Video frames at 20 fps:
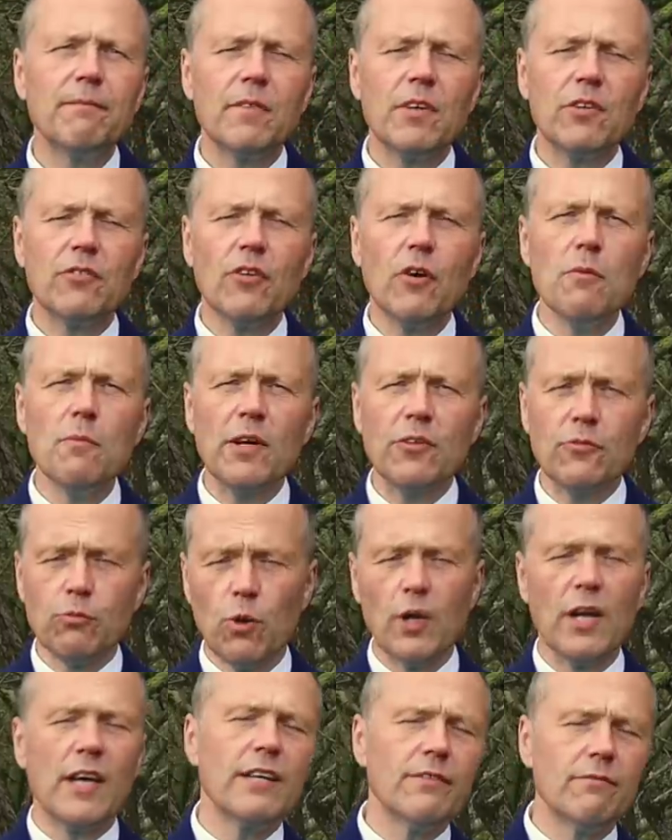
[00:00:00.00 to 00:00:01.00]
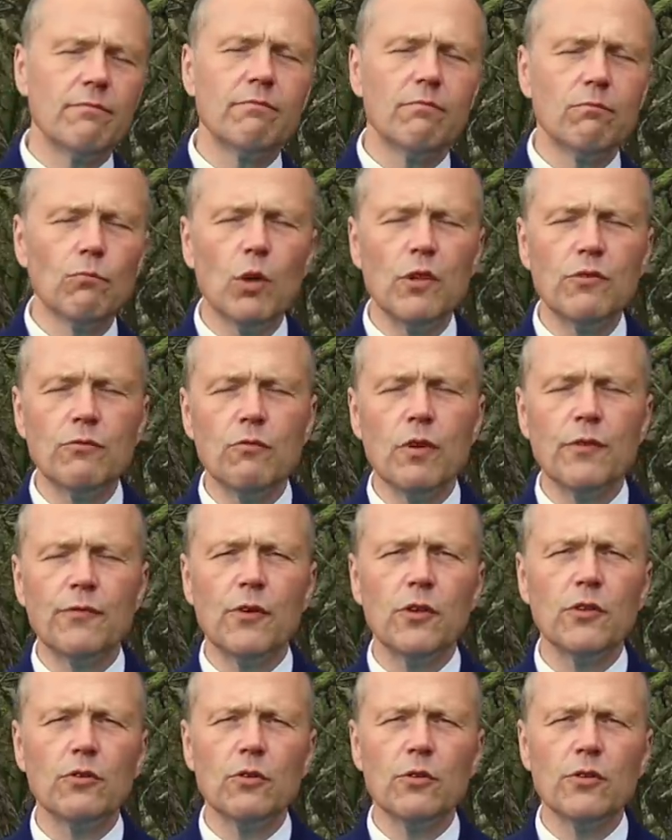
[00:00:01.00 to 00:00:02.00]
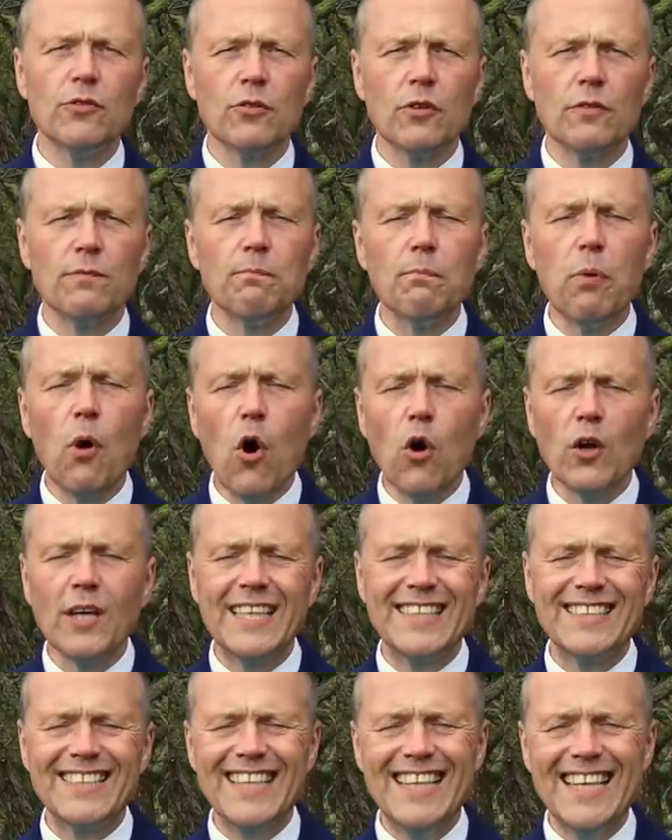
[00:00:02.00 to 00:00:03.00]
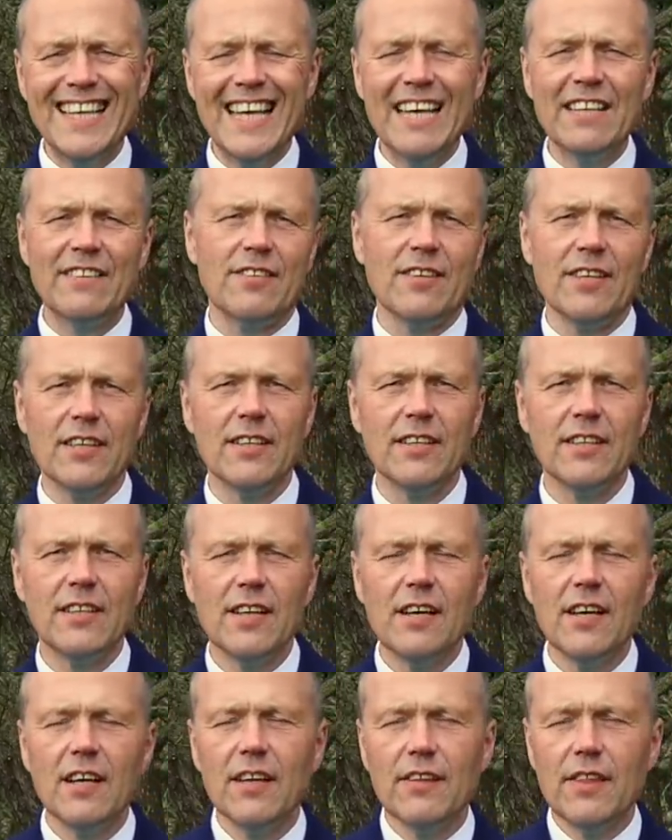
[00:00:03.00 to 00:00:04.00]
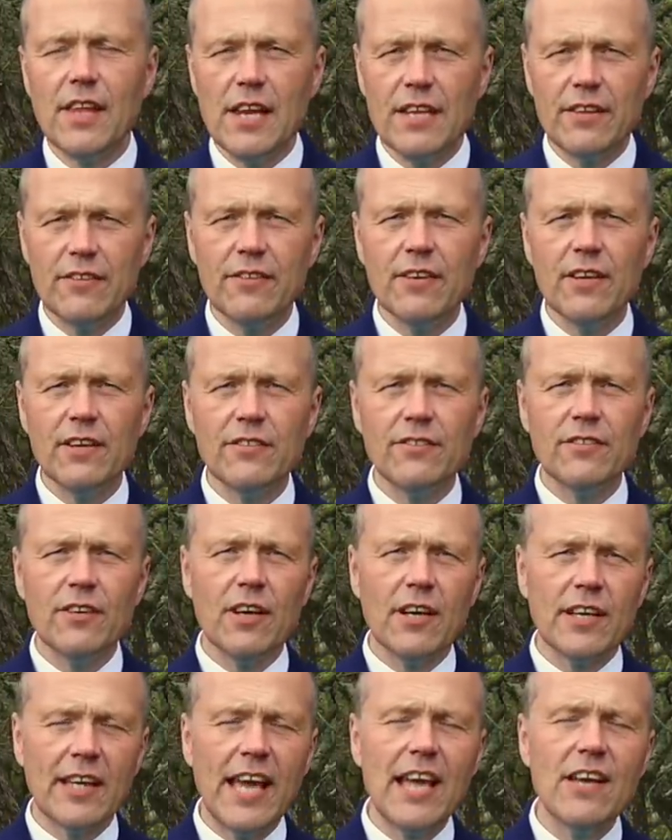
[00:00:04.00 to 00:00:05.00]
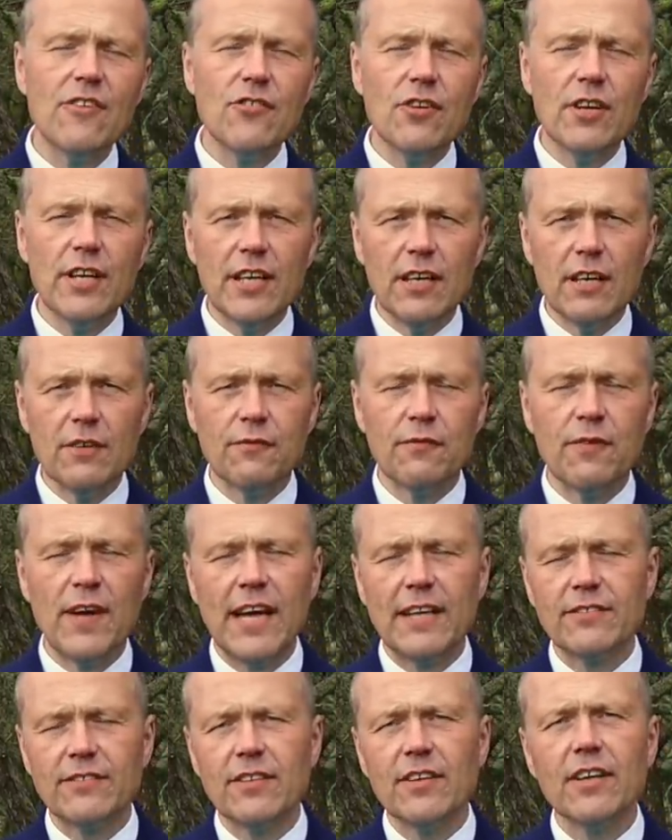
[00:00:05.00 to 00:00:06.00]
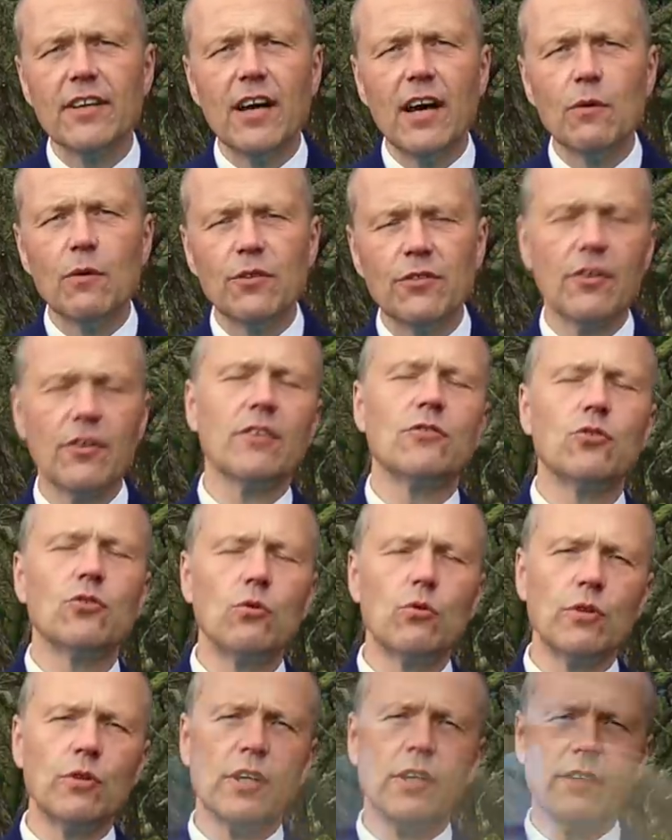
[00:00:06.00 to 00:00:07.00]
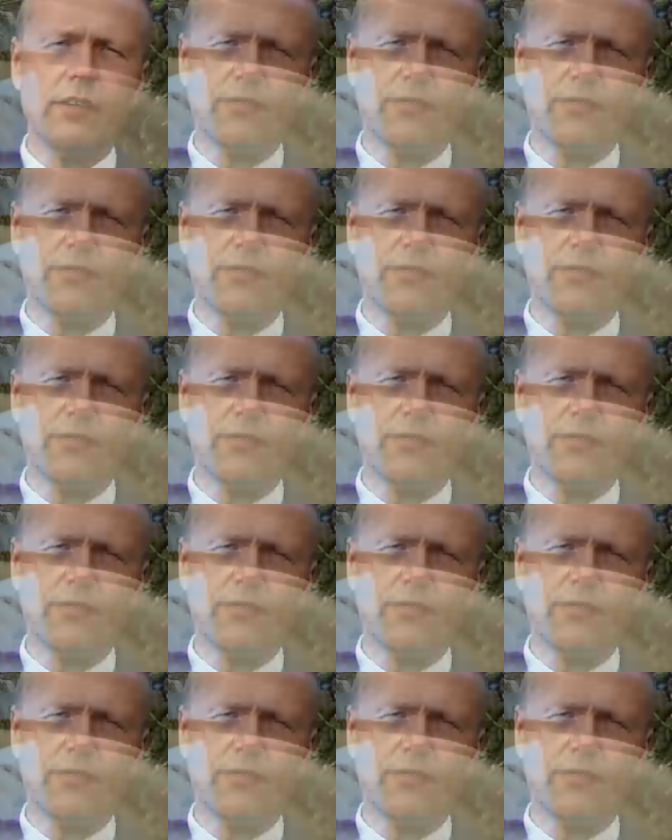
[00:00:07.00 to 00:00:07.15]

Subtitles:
so much what I would refer to as sort of pocket litter, that it does occasionally affect our sartorial